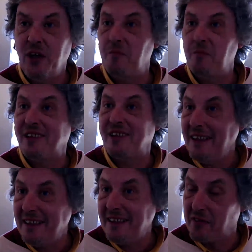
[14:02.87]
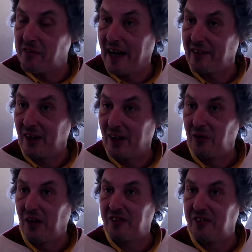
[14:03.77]
They're just calling themselves
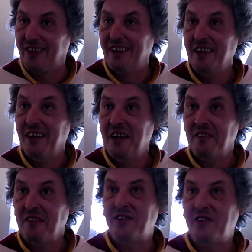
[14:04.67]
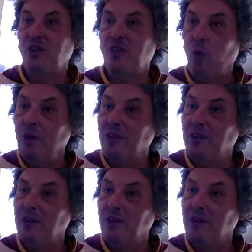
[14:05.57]
Christians, you know.